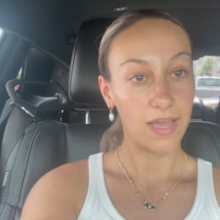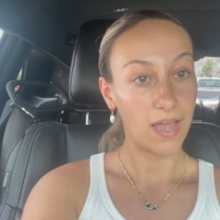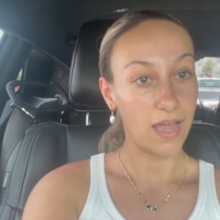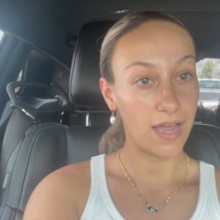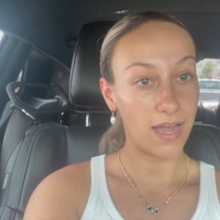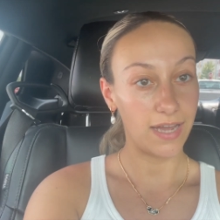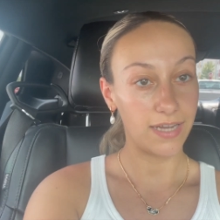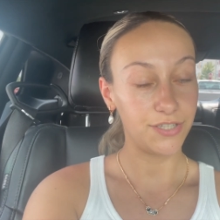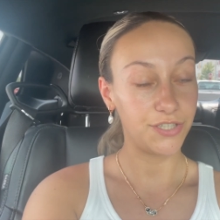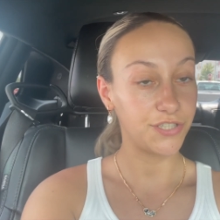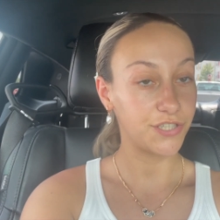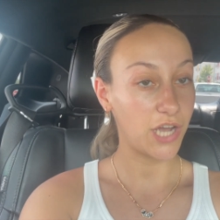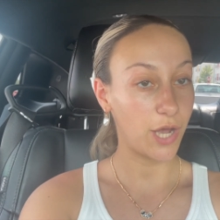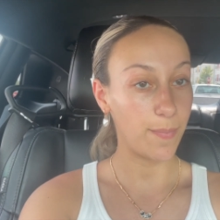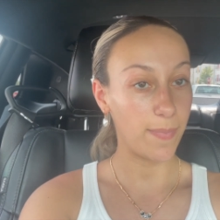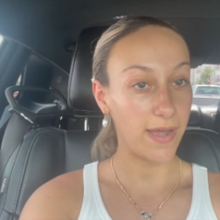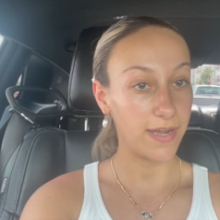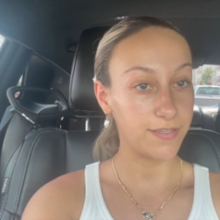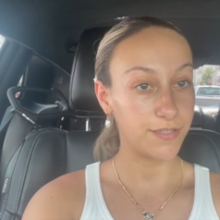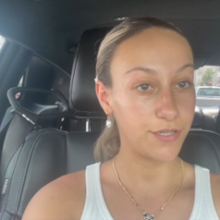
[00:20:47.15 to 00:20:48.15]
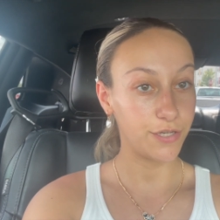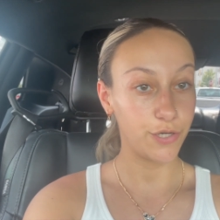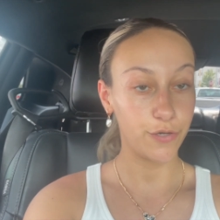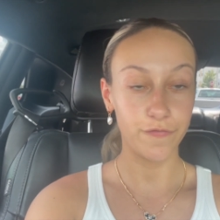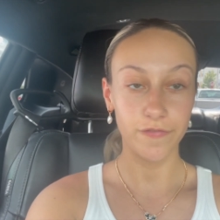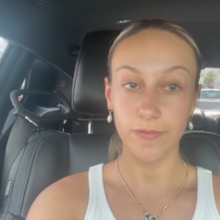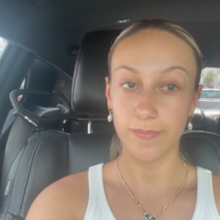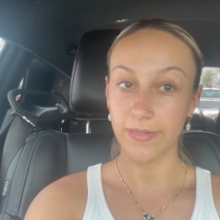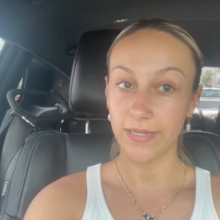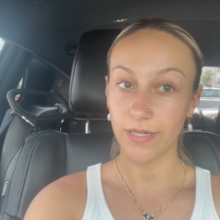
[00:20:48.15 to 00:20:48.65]
I just got back to
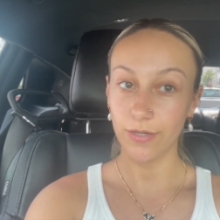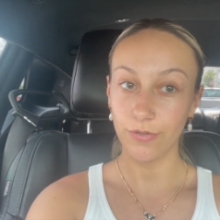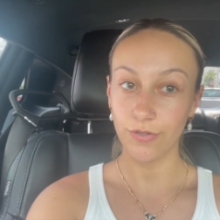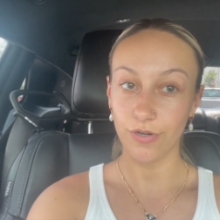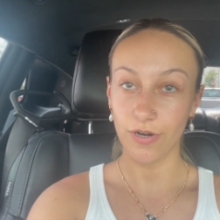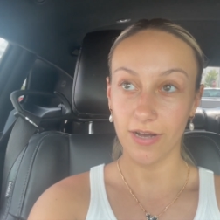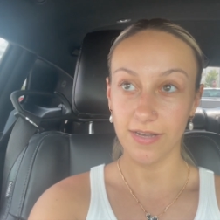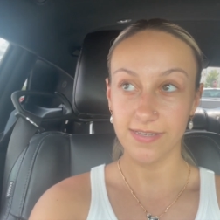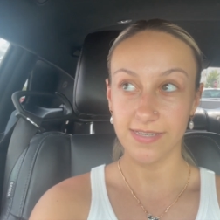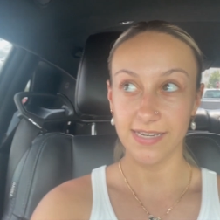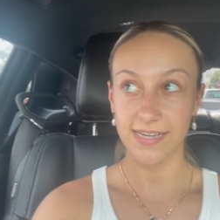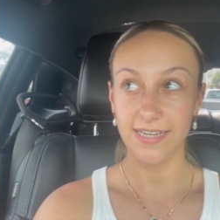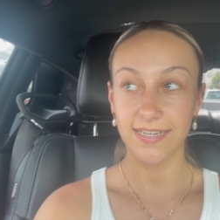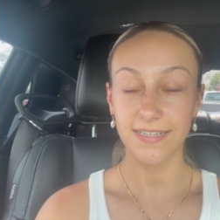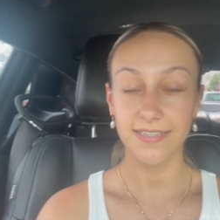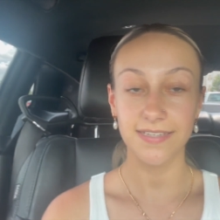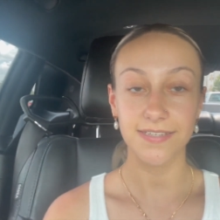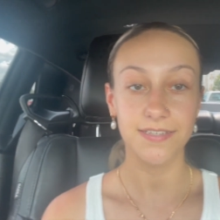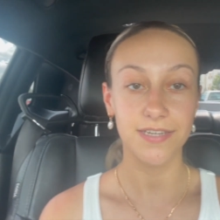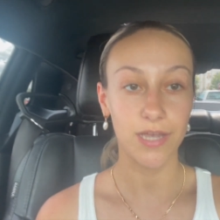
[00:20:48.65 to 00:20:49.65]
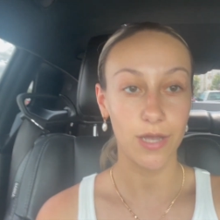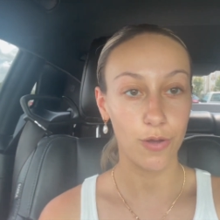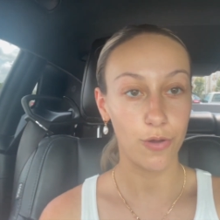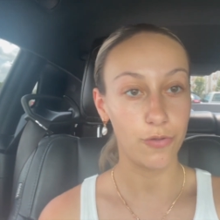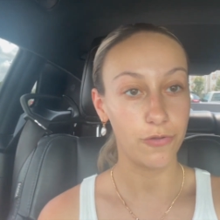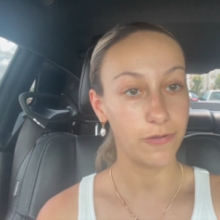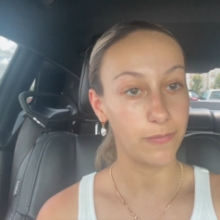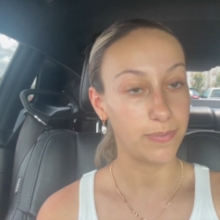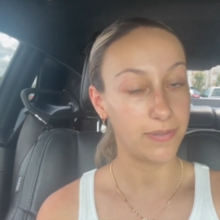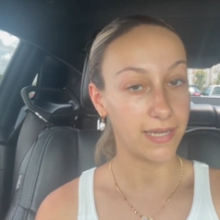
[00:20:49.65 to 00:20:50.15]
Flamingo Crossings,
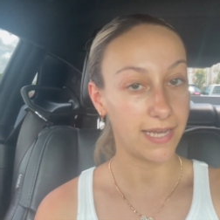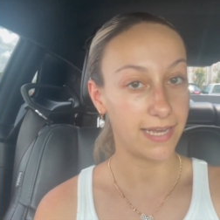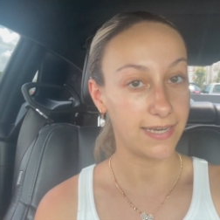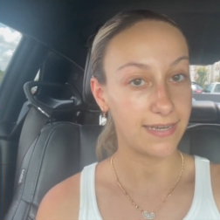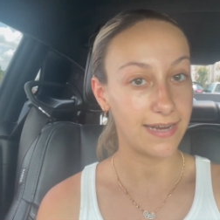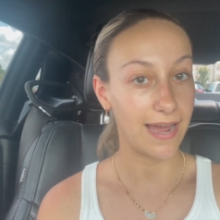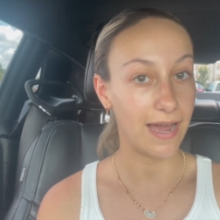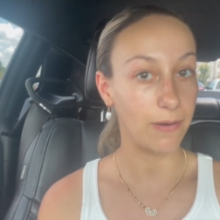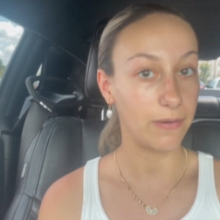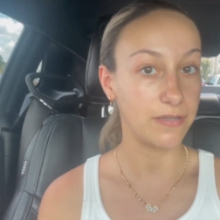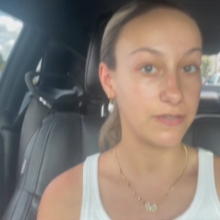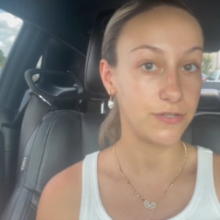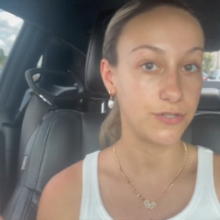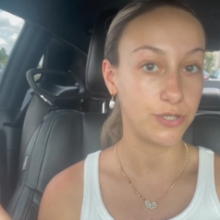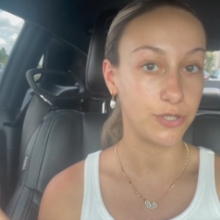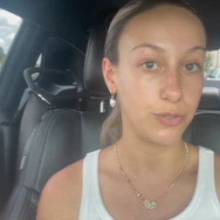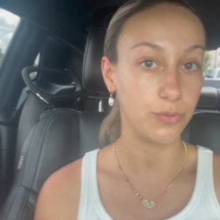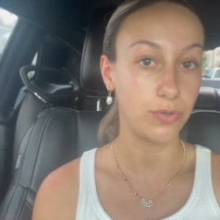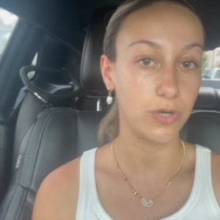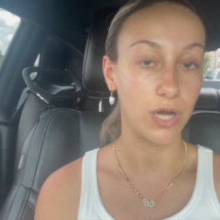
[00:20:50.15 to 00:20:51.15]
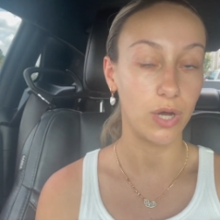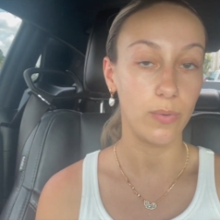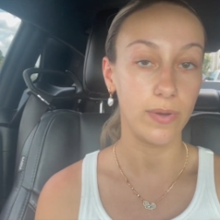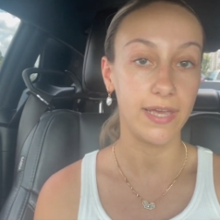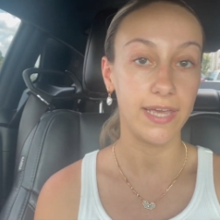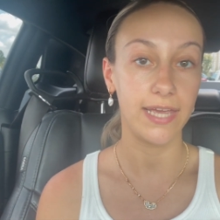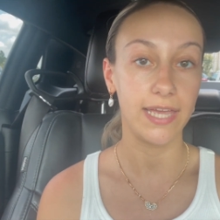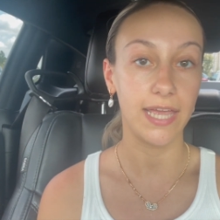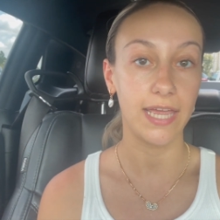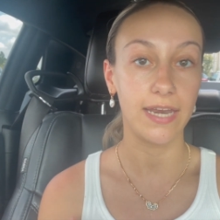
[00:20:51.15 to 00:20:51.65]
so the plan now is to go
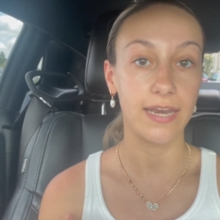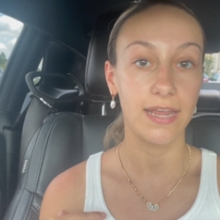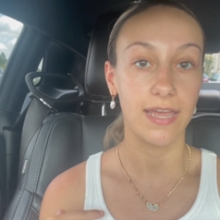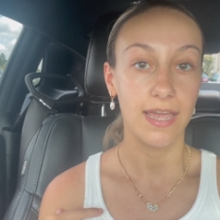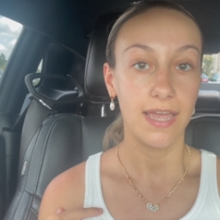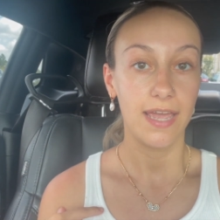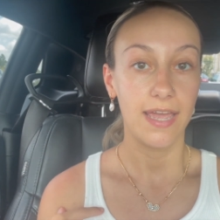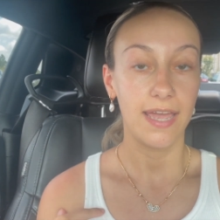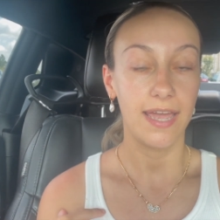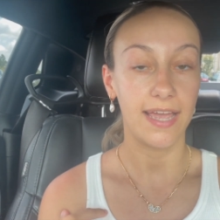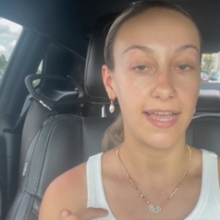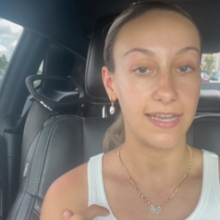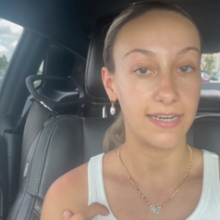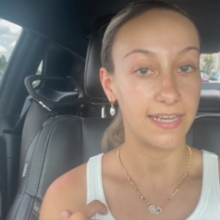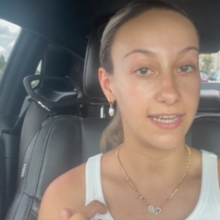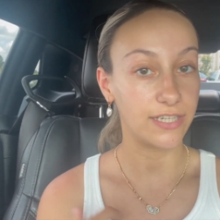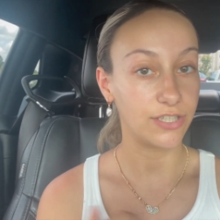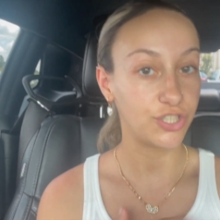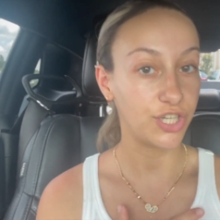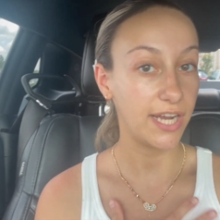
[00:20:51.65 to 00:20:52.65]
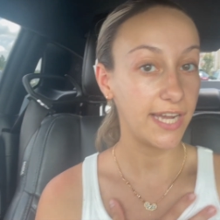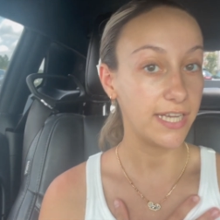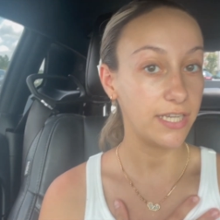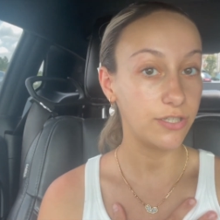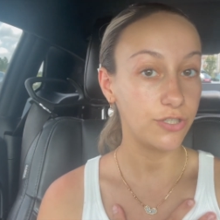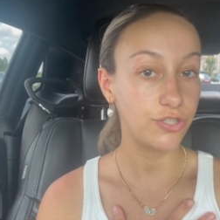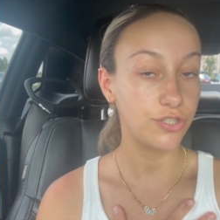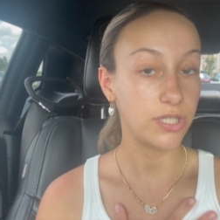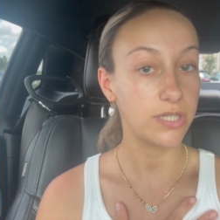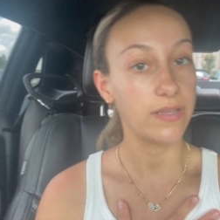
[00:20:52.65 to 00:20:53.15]
in and get
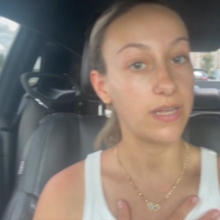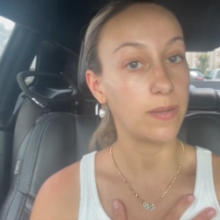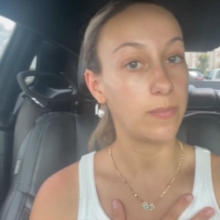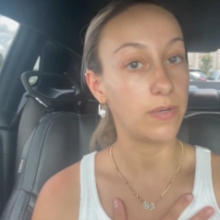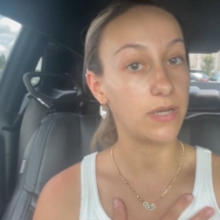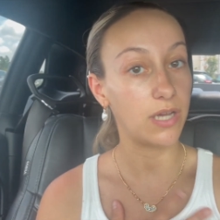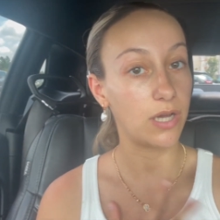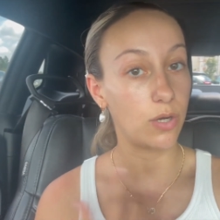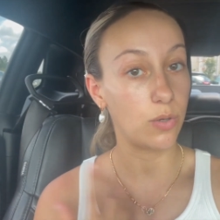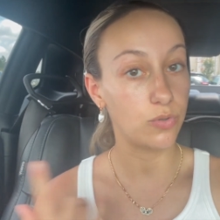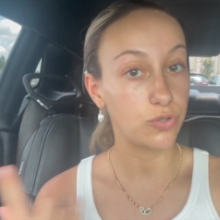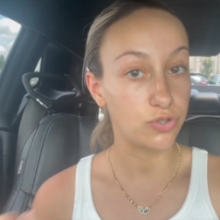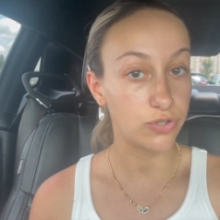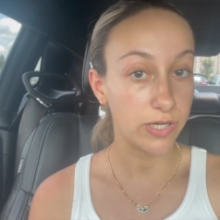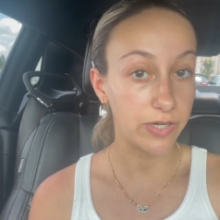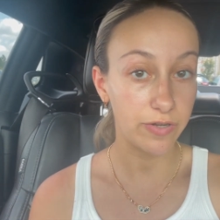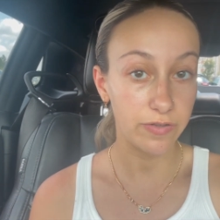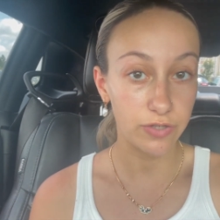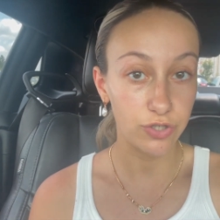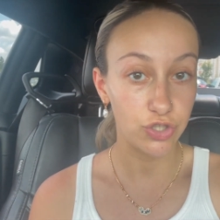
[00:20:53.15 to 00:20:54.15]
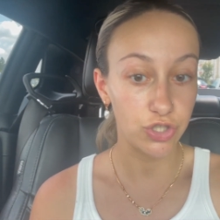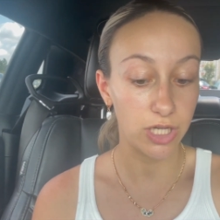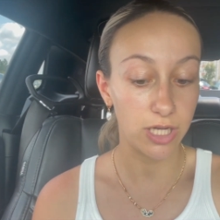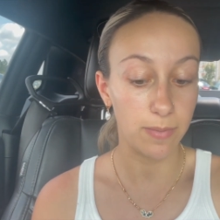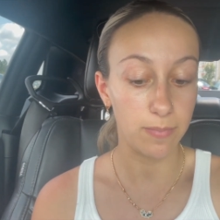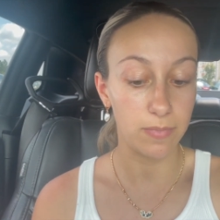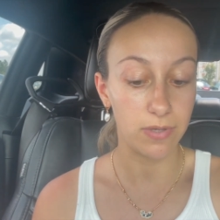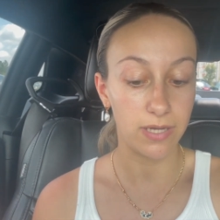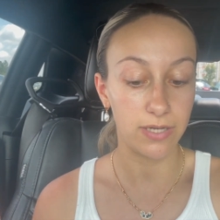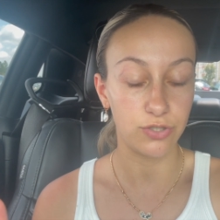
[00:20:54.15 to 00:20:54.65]
changed, and then I'm gonna go straight to the
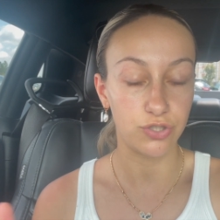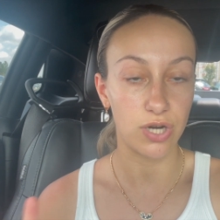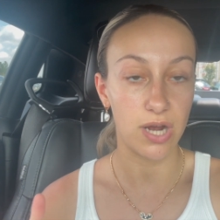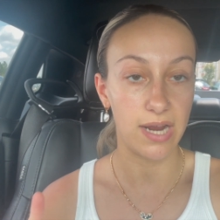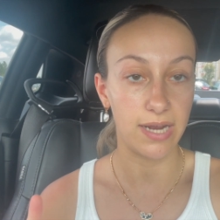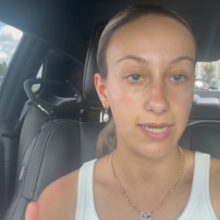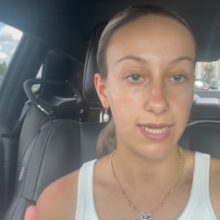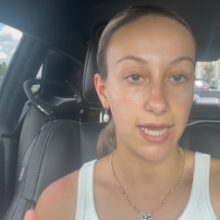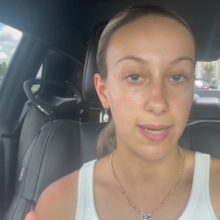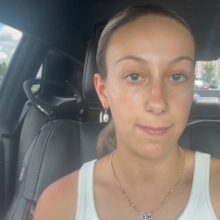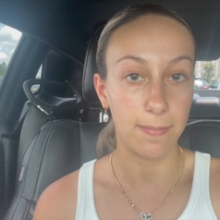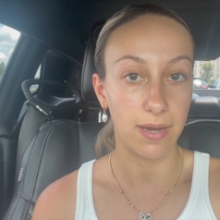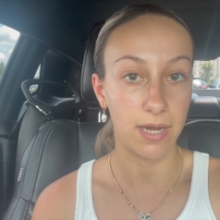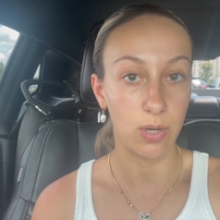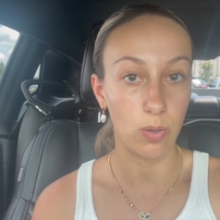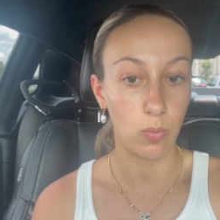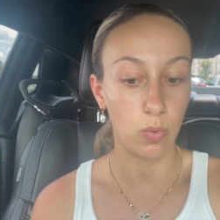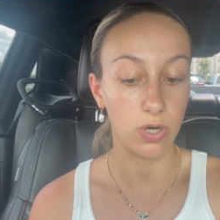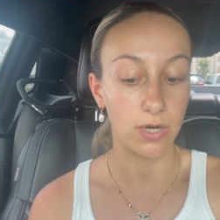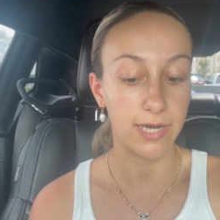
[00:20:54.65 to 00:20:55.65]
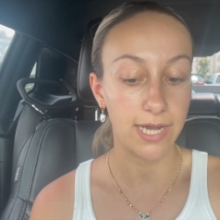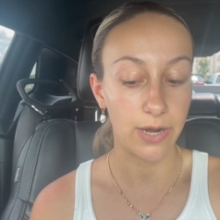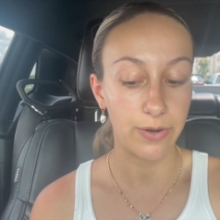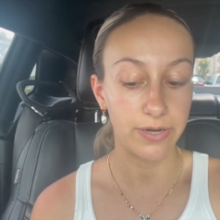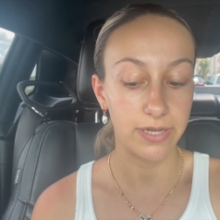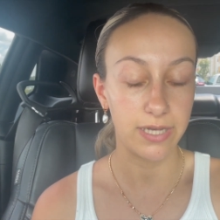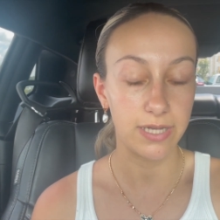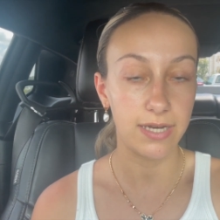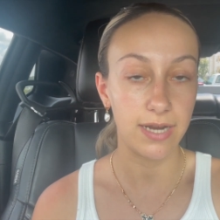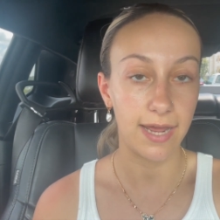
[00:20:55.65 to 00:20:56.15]
gym and try and get my workout
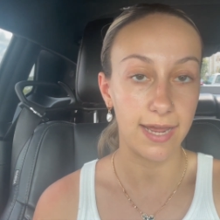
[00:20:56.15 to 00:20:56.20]
in.